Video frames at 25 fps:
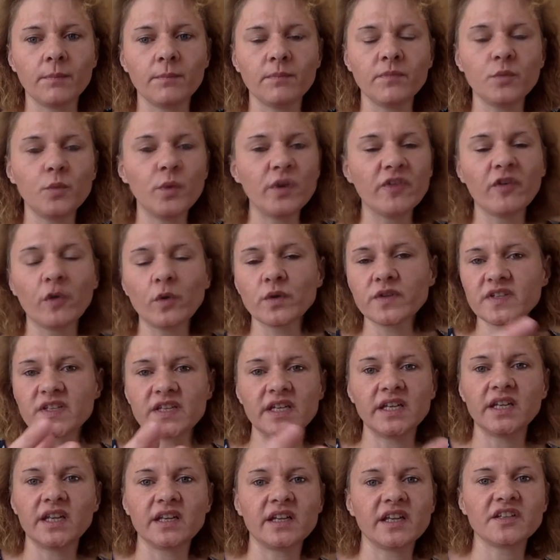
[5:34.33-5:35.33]
We've all
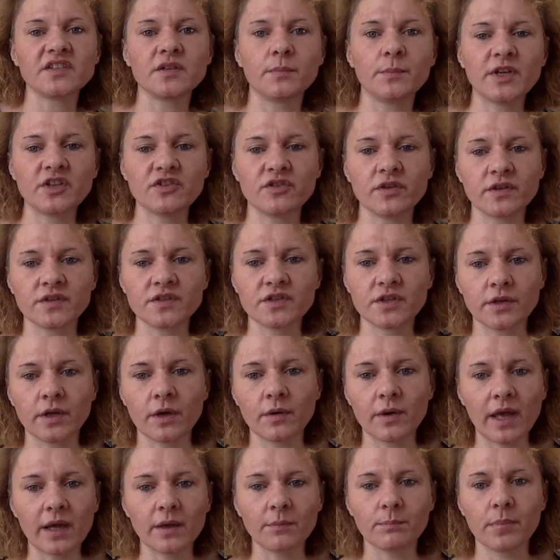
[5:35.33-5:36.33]
seen in exhibitions, you
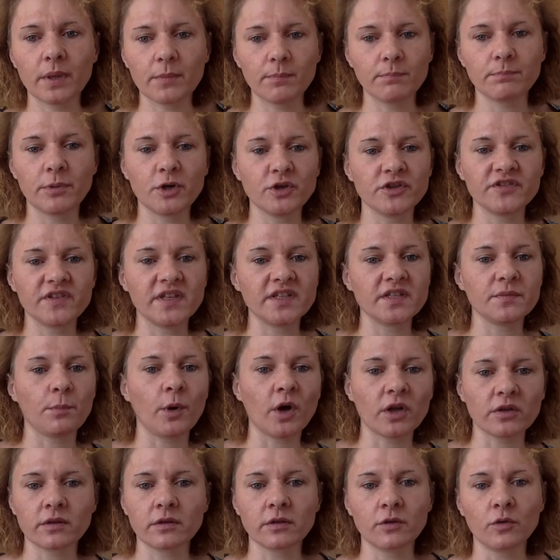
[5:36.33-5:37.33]
know, like push this
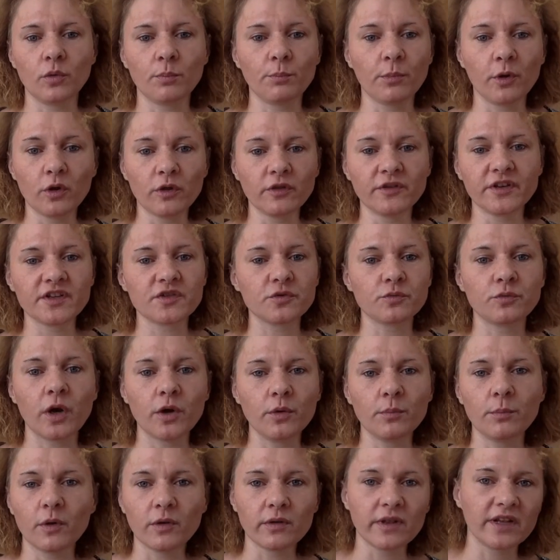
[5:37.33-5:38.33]
button or pull this
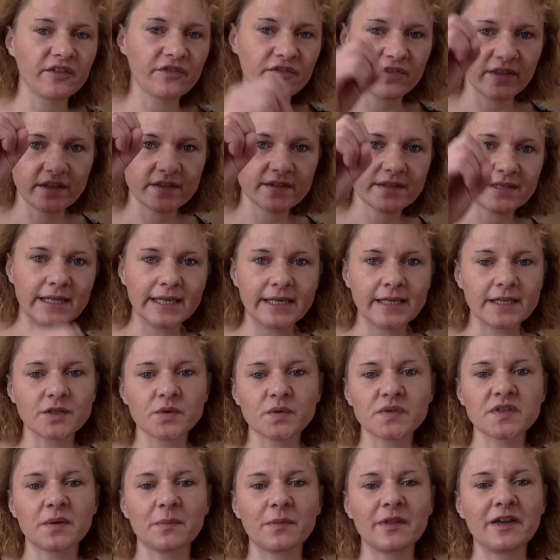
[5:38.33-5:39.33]
rope or lift this lid
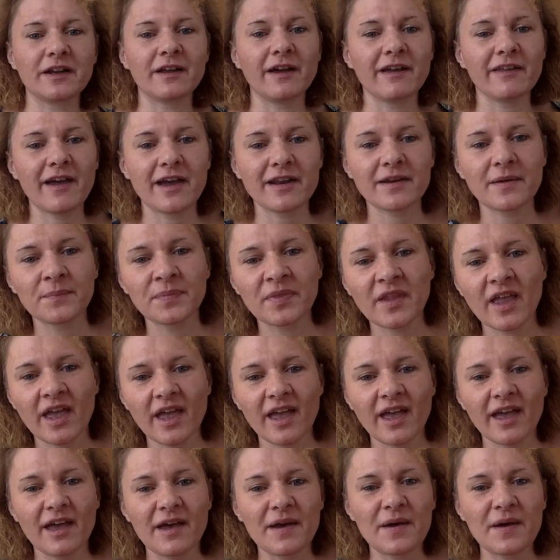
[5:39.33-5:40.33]
or something like
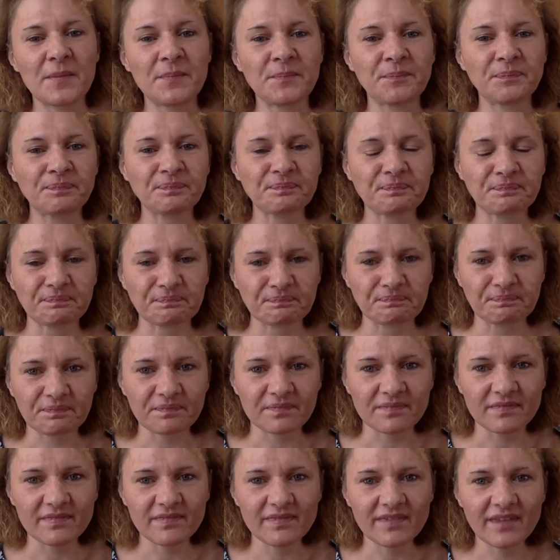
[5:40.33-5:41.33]
that.
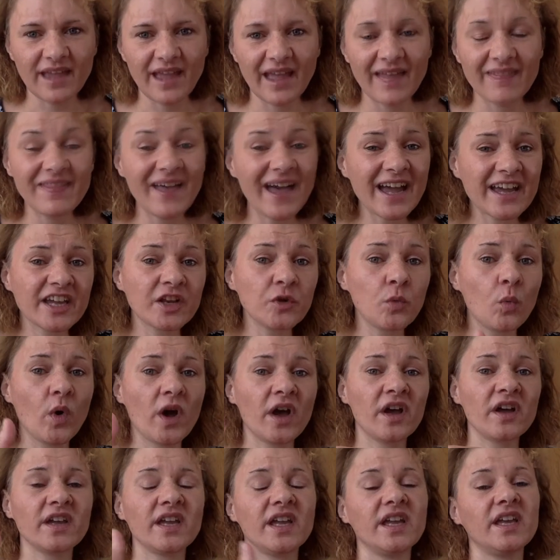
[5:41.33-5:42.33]
And that can
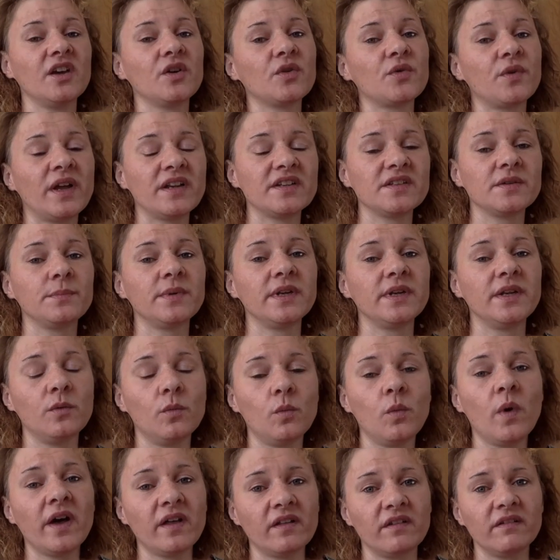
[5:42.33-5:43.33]
work incredibly
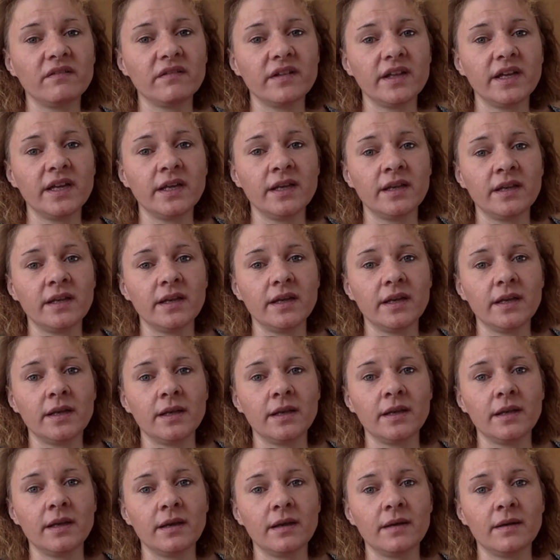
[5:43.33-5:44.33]
well
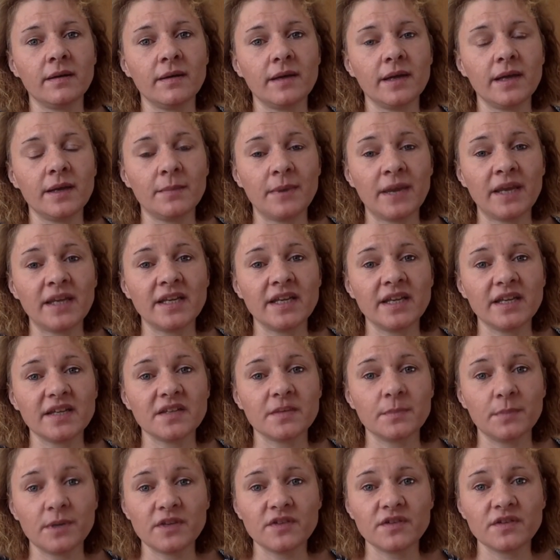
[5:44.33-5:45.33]
in many
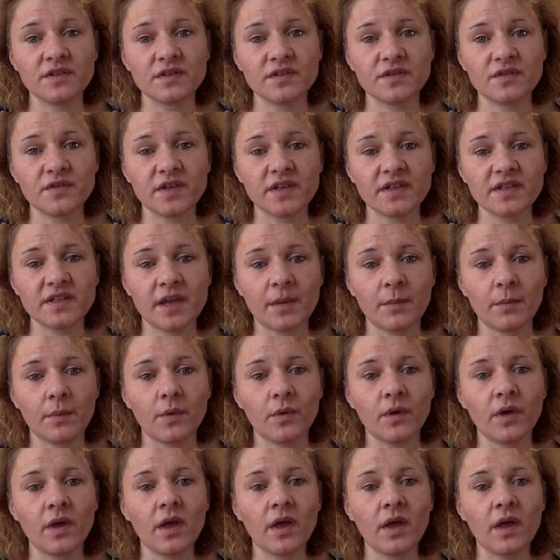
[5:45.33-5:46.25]
exhibitions, for example.